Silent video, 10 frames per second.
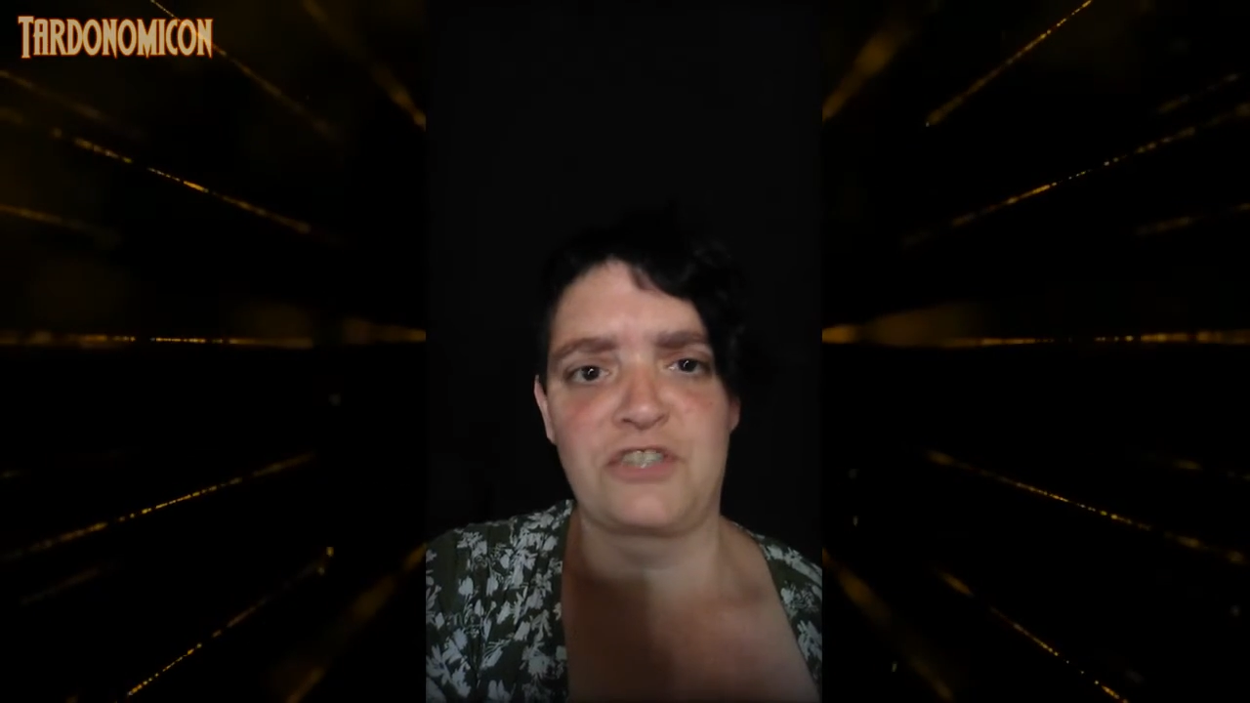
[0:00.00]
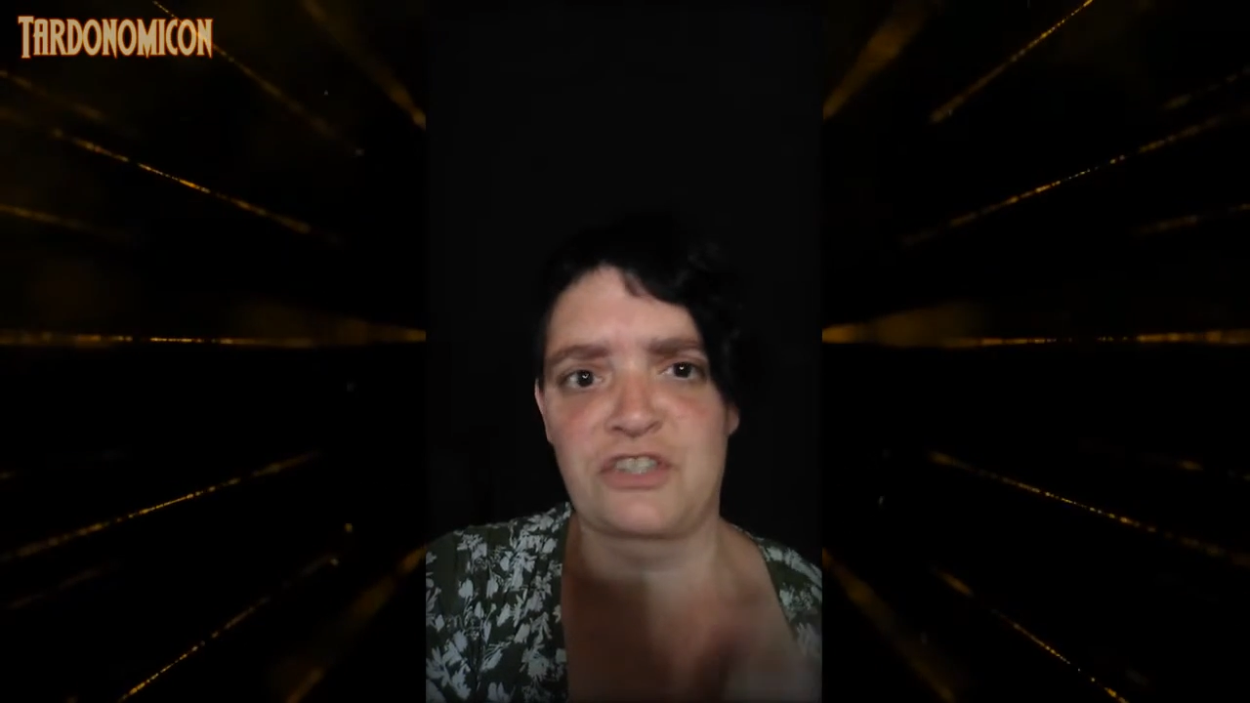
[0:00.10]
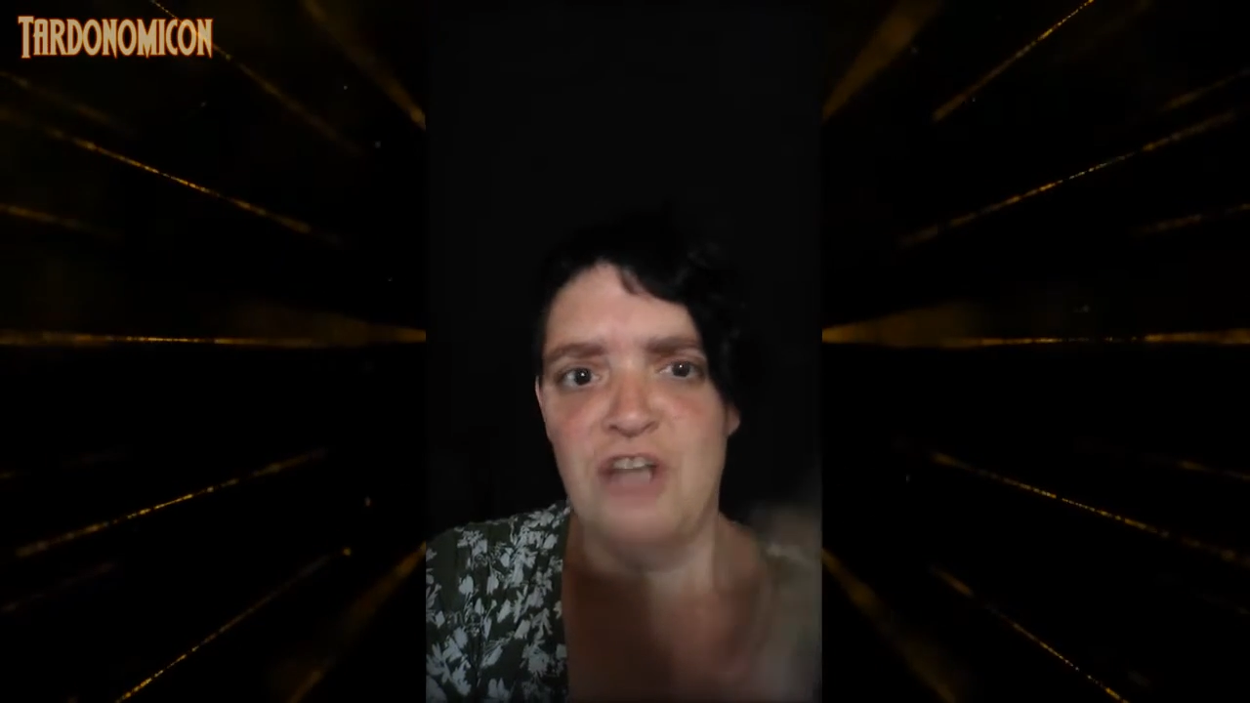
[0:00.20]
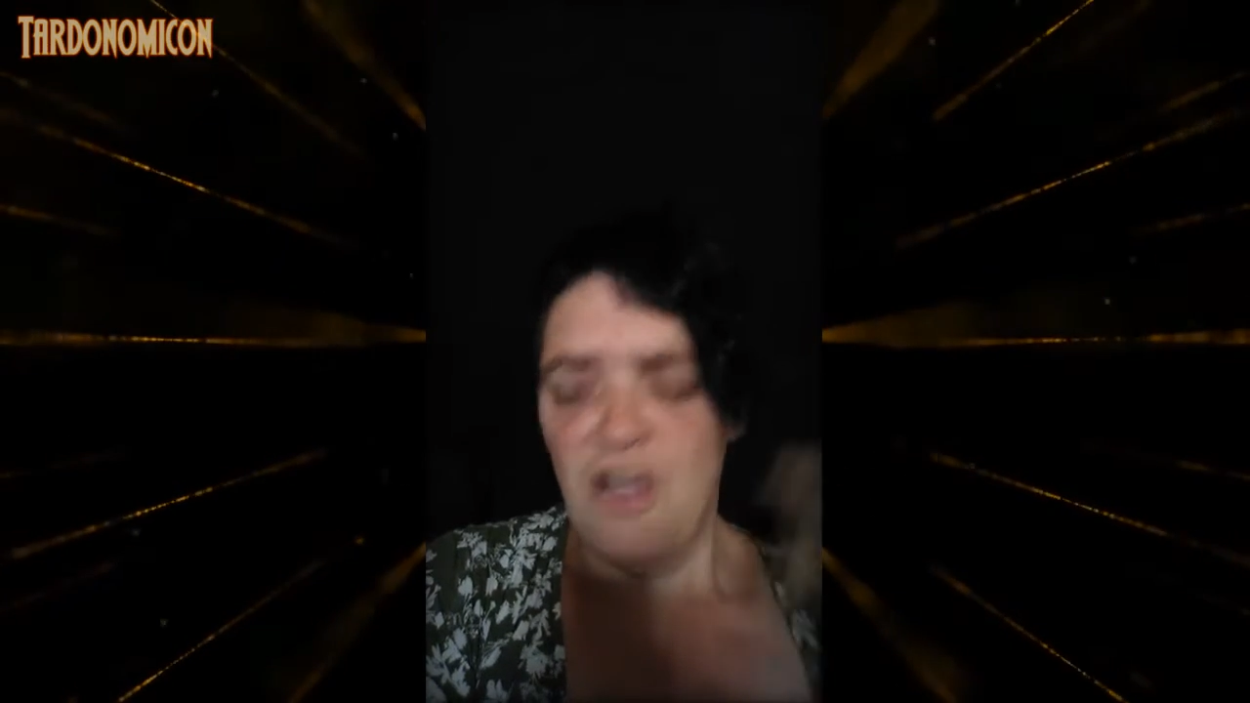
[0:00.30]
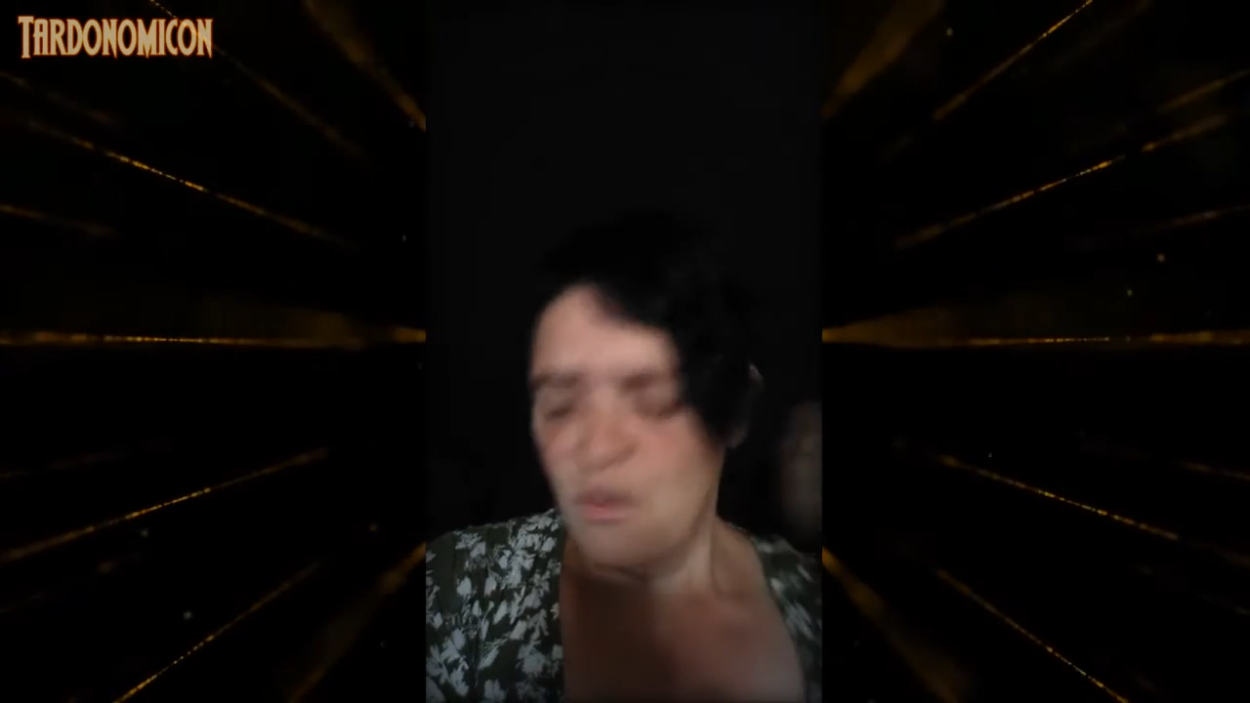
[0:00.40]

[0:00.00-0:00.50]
just